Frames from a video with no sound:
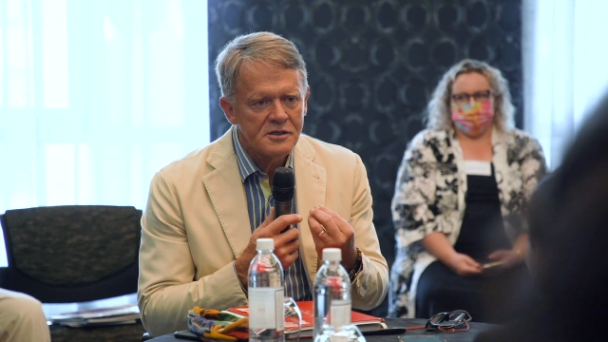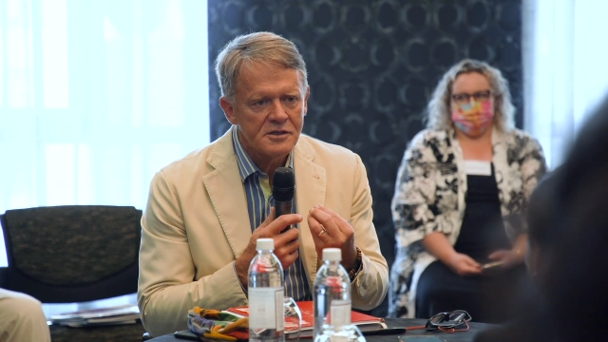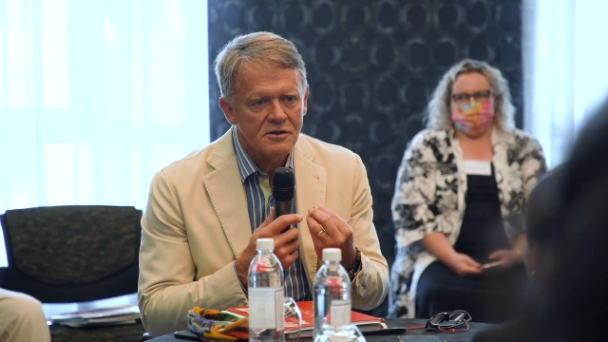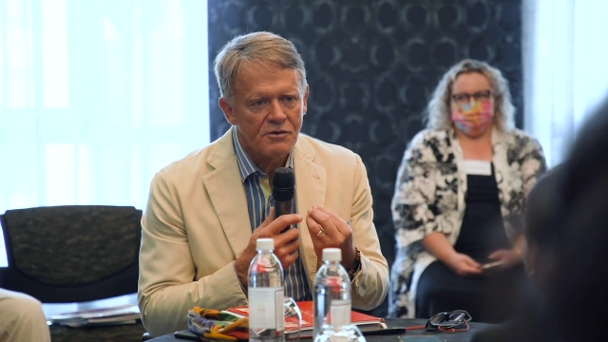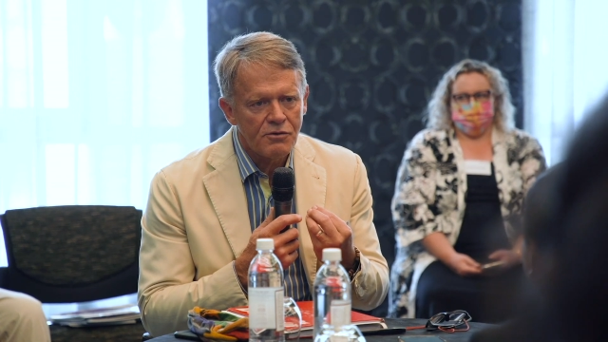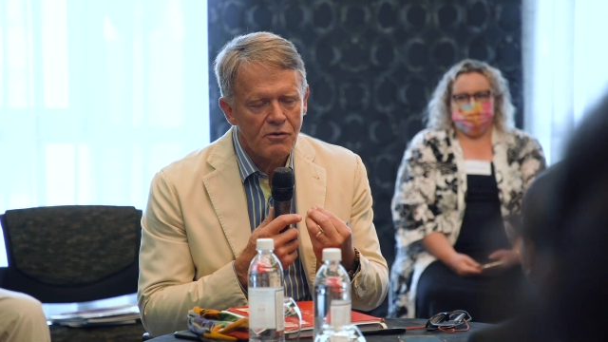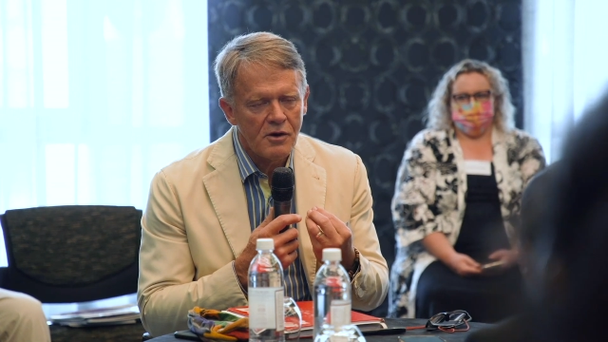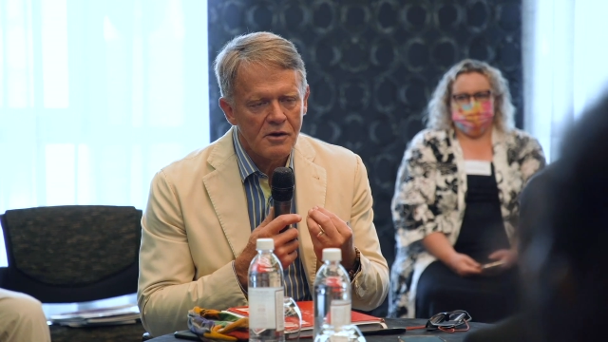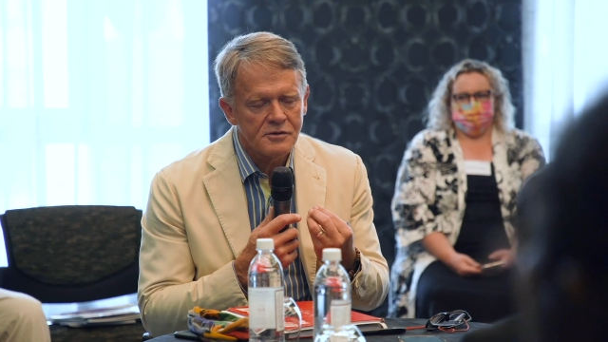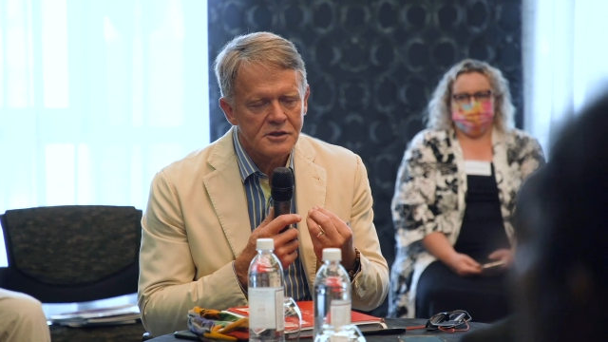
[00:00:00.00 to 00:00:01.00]
Speaker 1: th-
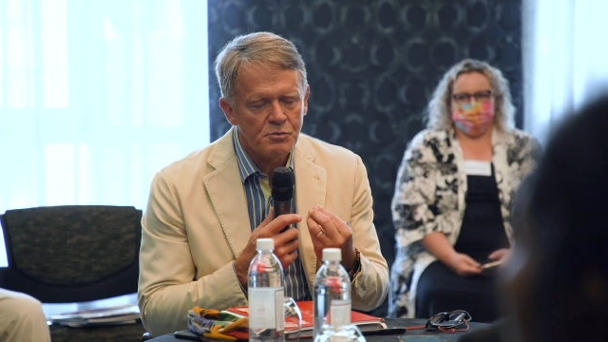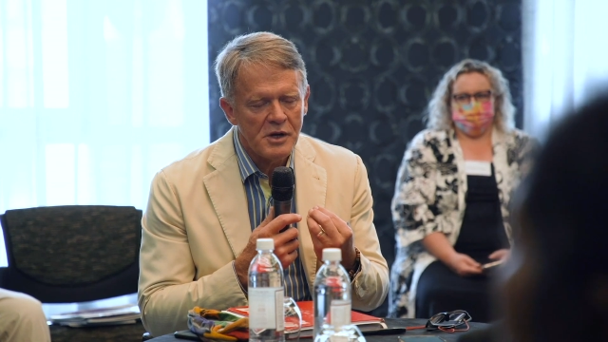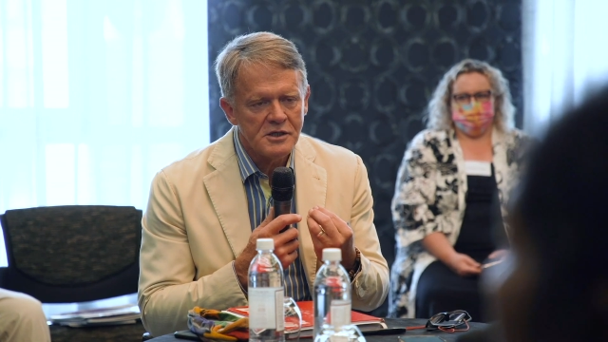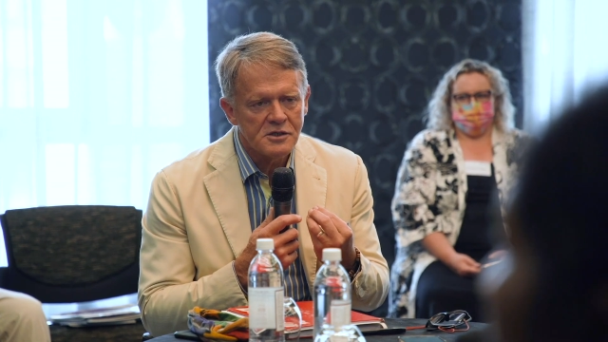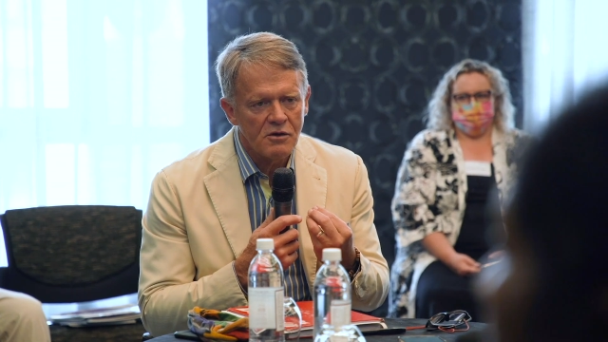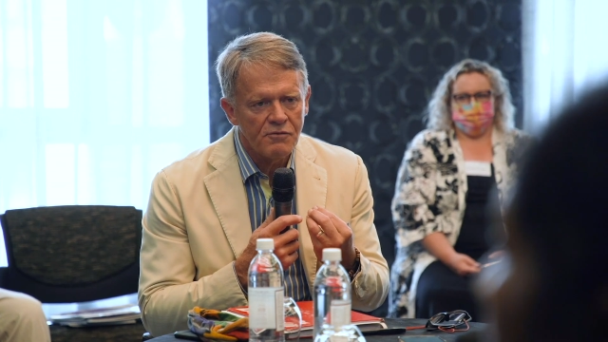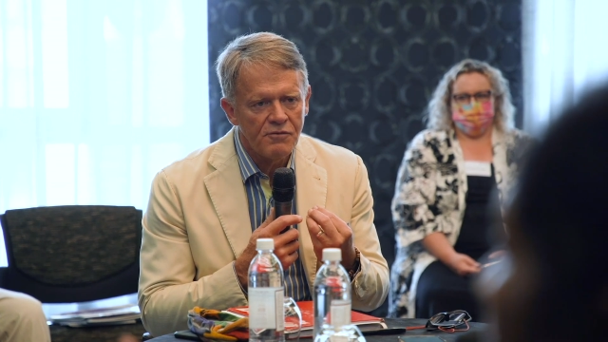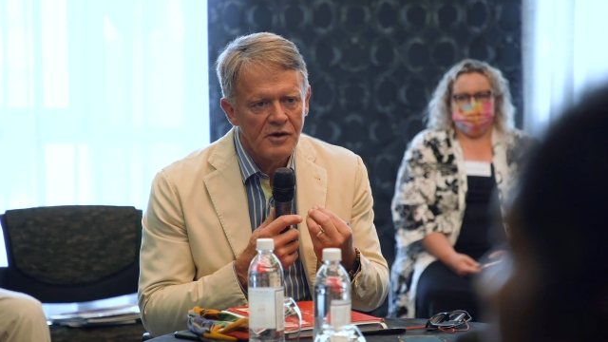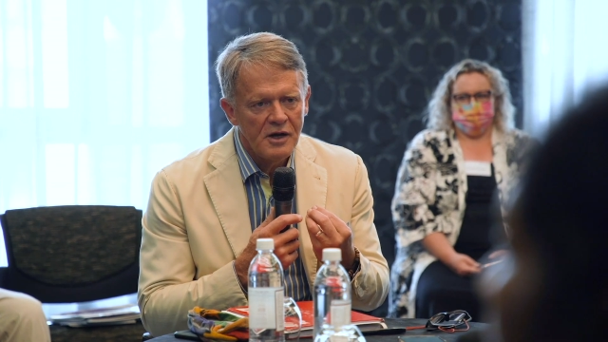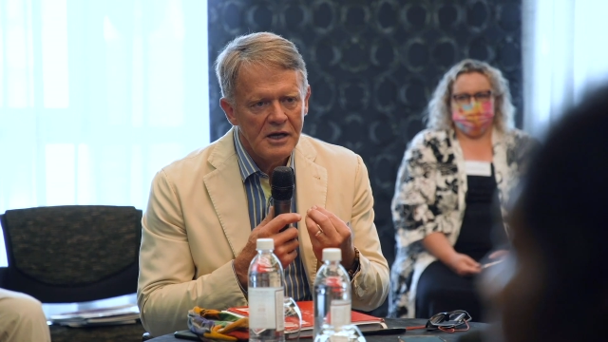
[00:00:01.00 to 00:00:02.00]
uh, space of
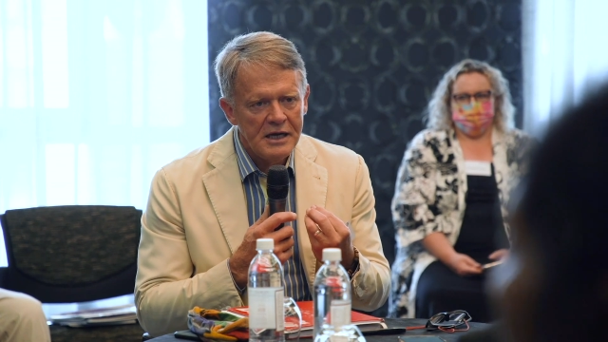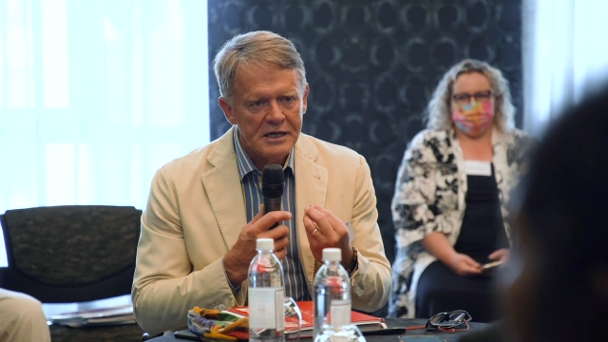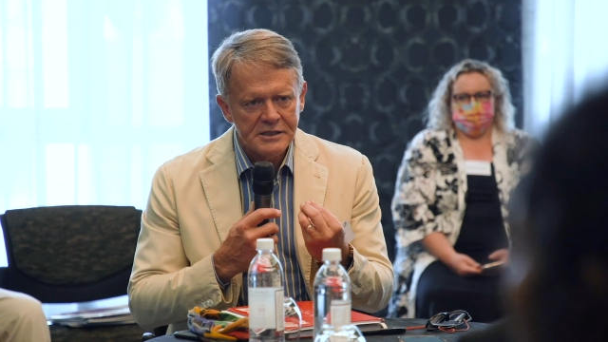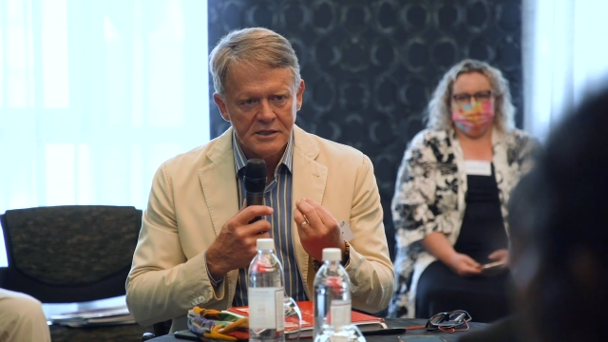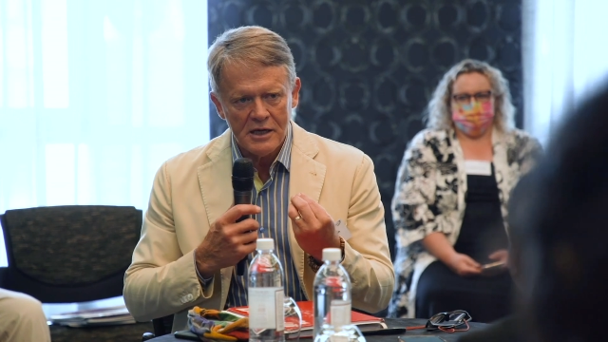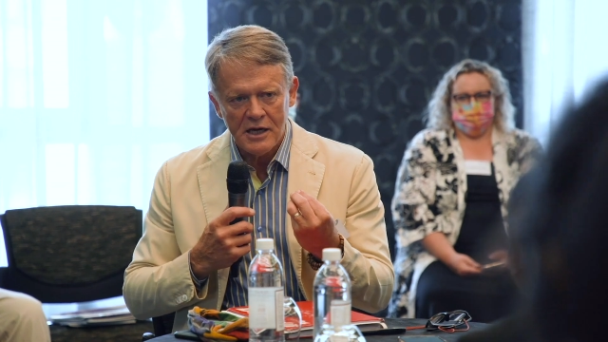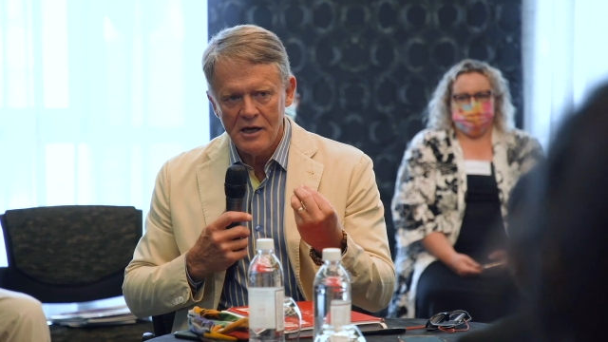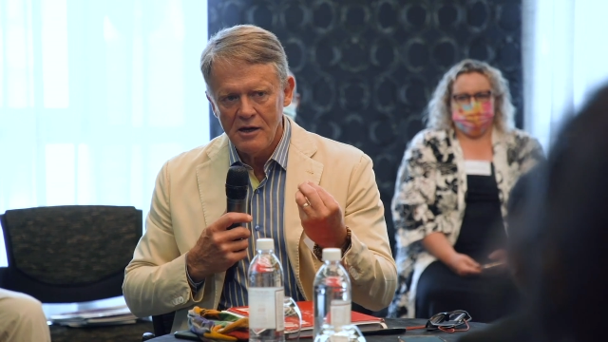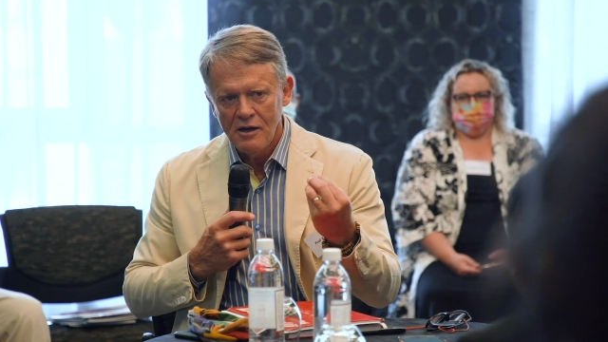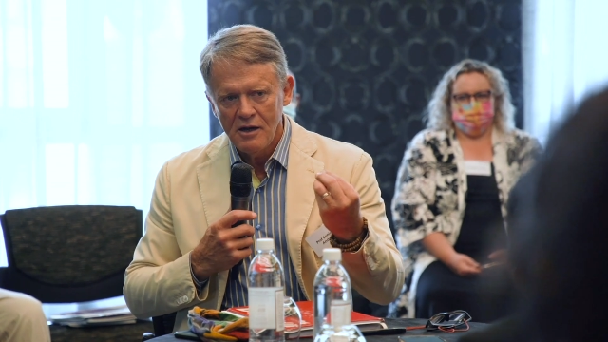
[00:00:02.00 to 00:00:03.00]

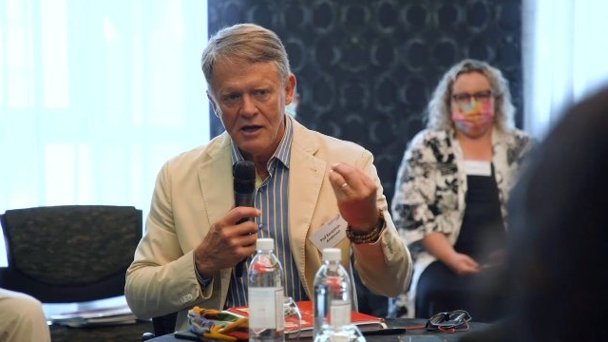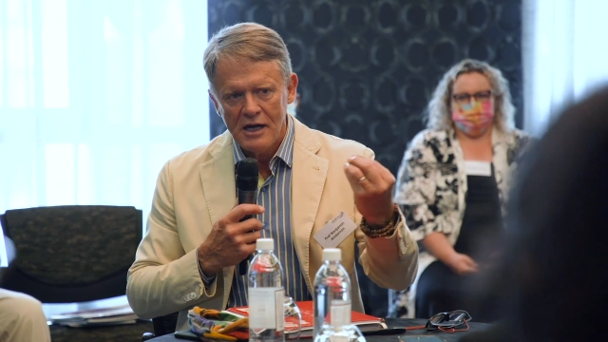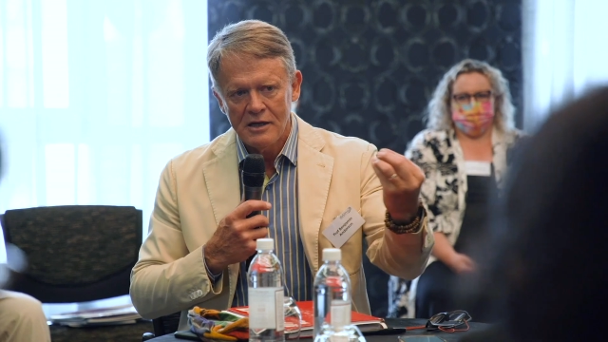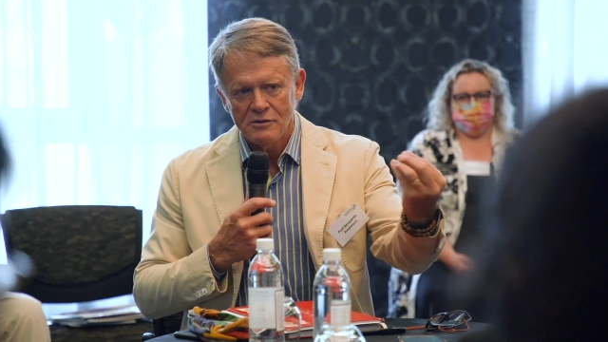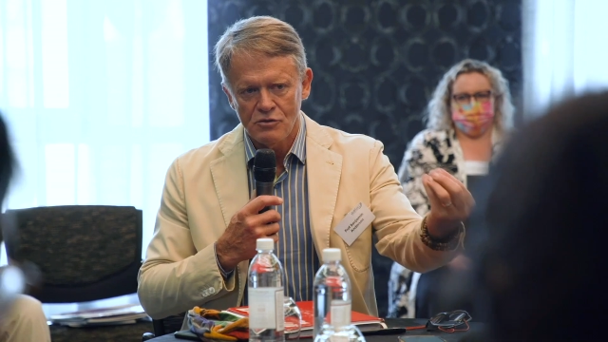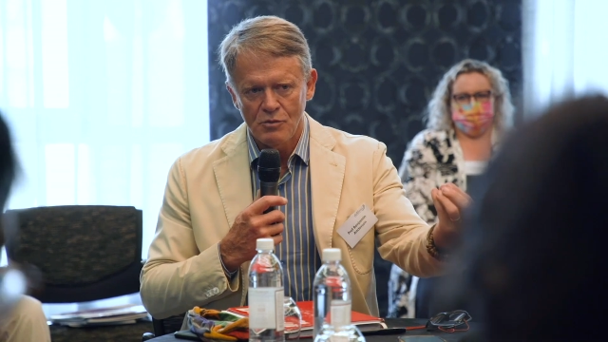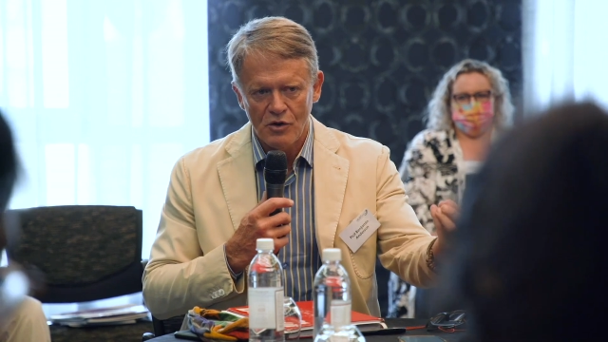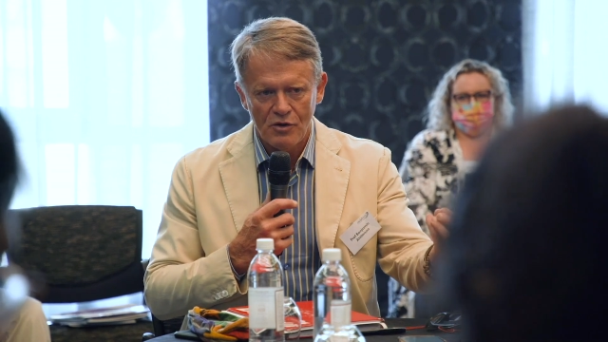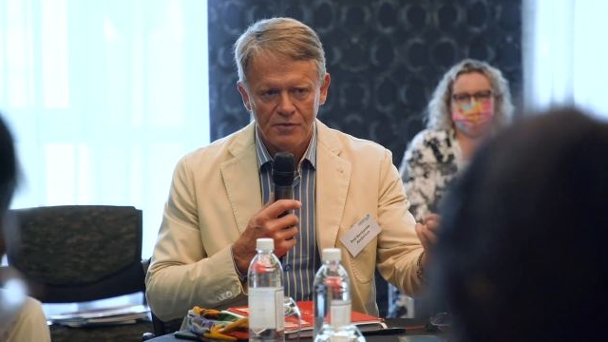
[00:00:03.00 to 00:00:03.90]
yesterday and tomorrow.